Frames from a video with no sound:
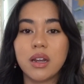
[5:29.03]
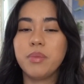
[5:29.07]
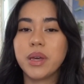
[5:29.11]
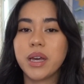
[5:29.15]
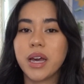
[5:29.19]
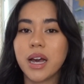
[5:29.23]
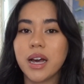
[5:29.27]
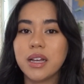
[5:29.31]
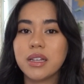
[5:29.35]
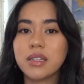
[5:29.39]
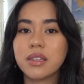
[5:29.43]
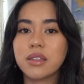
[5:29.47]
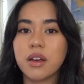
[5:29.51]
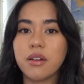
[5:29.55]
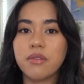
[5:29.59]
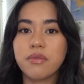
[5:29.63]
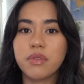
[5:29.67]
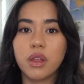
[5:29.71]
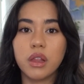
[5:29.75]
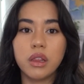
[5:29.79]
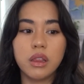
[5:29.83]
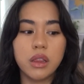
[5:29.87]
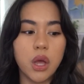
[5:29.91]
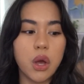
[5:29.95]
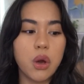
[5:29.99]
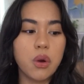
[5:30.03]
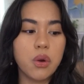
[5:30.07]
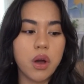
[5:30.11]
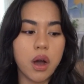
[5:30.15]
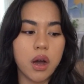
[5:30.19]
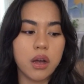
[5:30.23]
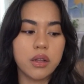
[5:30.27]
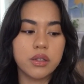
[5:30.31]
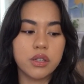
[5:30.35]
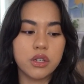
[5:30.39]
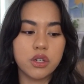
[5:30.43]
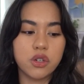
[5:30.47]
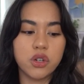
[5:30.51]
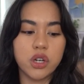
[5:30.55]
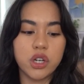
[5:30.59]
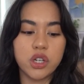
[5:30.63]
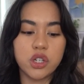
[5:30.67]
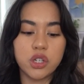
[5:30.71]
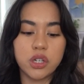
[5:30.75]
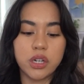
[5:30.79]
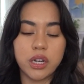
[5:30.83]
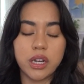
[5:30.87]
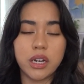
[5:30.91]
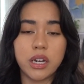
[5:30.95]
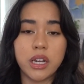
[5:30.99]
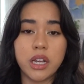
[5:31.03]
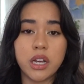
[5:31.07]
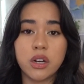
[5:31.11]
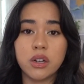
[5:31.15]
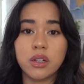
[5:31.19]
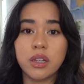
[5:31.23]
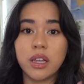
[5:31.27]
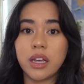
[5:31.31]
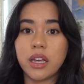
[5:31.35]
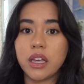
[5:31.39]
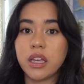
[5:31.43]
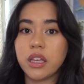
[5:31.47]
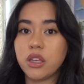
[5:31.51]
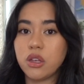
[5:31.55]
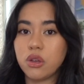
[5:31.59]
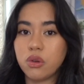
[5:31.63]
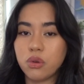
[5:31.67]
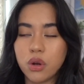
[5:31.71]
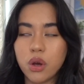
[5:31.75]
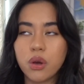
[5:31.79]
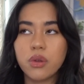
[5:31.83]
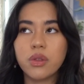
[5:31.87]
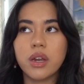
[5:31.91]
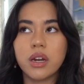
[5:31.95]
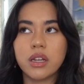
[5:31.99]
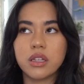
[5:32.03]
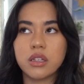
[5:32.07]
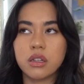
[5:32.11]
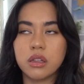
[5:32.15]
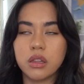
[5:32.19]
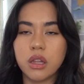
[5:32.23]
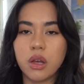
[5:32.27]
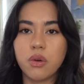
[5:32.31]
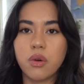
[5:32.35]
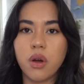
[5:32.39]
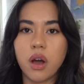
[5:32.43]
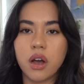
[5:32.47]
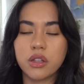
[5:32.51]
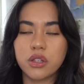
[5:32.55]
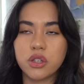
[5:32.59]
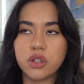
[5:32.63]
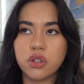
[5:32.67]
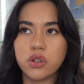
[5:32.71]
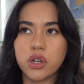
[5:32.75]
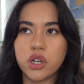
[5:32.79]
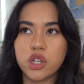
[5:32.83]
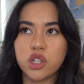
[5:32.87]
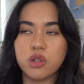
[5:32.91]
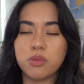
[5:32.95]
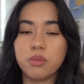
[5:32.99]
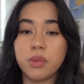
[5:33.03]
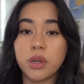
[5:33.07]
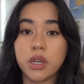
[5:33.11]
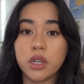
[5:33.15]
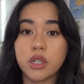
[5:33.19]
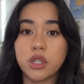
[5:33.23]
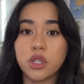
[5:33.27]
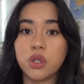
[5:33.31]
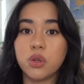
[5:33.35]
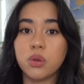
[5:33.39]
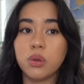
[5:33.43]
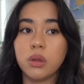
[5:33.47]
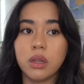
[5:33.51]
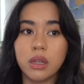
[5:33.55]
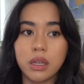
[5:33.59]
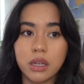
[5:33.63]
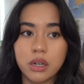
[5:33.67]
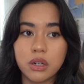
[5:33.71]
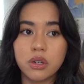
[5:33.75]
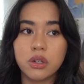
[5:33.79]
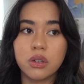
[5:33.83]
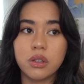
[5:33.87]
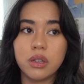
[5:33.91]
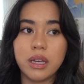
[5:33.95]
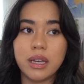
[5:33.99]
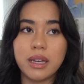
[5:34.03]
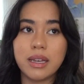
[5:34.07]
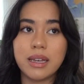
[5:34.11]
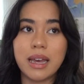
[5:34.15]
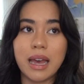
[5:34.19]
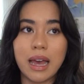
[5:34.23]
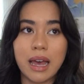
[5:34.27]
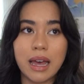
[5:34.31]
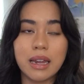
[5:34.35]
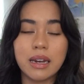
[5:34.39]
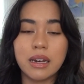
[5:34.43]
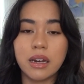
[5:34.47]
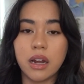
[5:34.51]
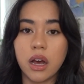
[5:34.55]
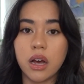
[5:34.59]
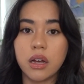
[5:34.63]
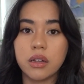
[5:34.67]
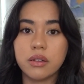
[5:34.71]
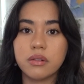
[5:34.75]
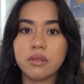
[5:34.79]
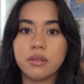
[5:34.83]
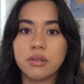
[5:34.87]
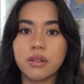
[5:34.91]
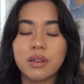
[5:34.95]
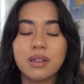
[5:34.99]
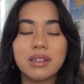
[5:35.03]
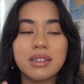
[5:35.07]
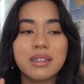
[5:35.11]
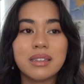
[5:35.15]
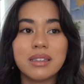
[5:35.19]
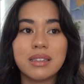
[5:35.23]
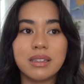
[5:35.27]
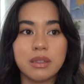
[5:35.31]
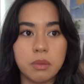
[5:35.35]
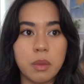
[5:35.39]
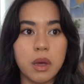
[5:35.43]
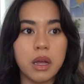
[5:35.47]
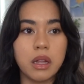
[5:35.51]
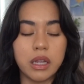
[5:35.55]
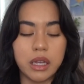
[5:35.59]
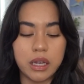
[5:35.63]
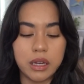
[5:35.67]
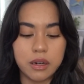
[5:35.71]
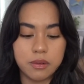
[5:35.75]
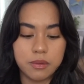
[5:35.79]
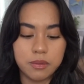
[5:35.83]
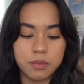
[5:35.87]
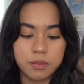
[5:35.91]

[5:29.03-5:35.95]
Because of the low concentration in here, like, you know that it's a low concentration because you literally cannot smell it.